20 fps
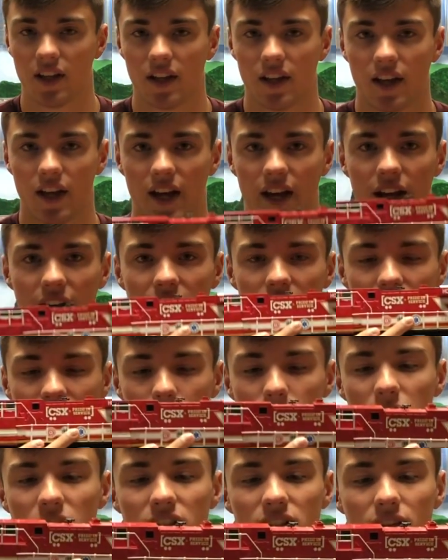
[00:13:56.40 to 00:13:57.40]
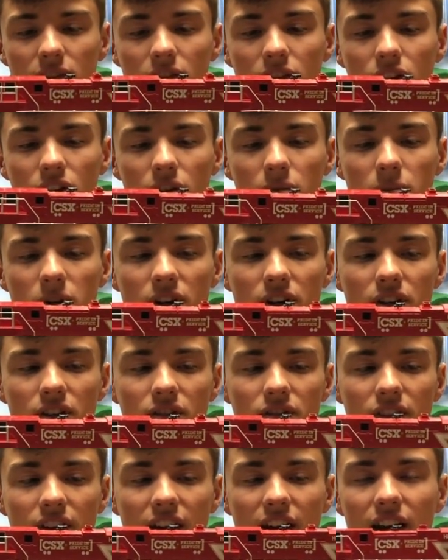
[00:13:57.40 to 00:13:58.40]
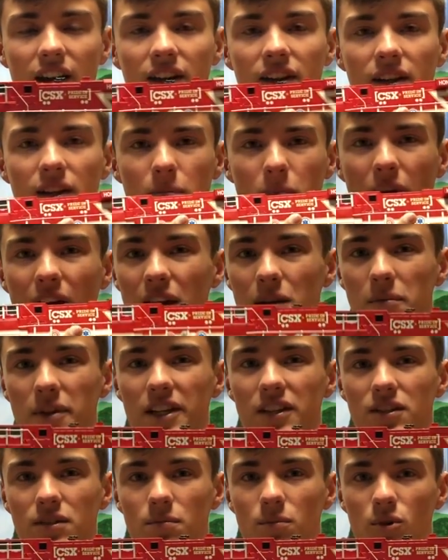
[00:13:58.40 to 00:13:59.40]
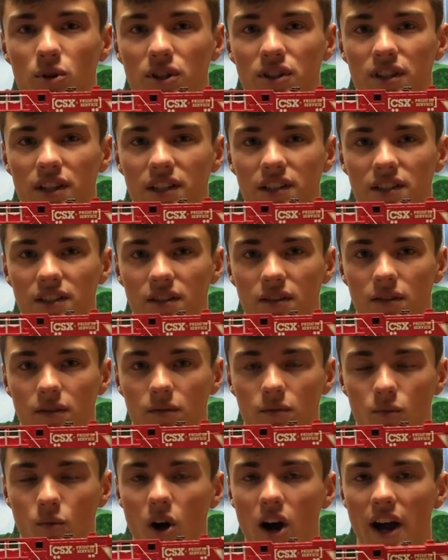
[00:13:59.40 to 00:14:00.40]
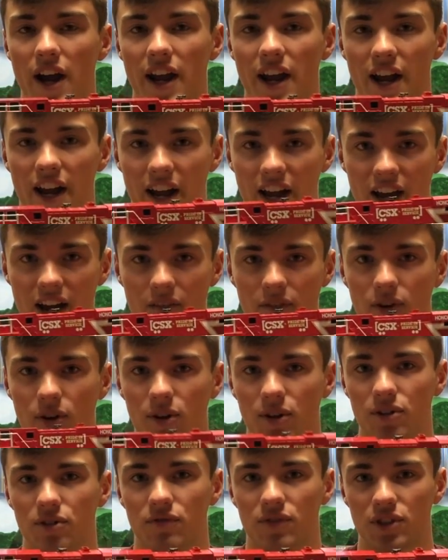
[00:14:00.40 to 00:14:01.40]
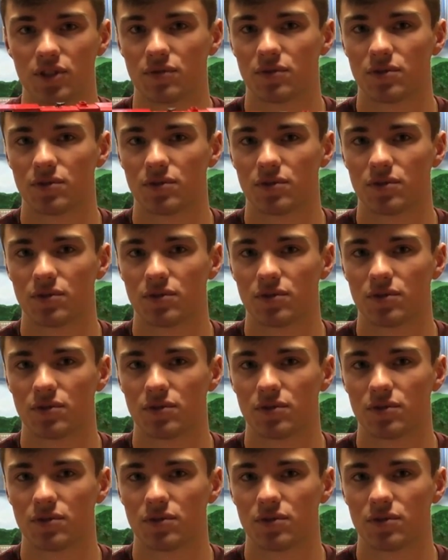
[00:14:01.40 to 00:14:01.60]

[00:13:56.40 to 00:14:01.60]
And it's a beast of a locomotive, and it probably makes more sense why I have all those first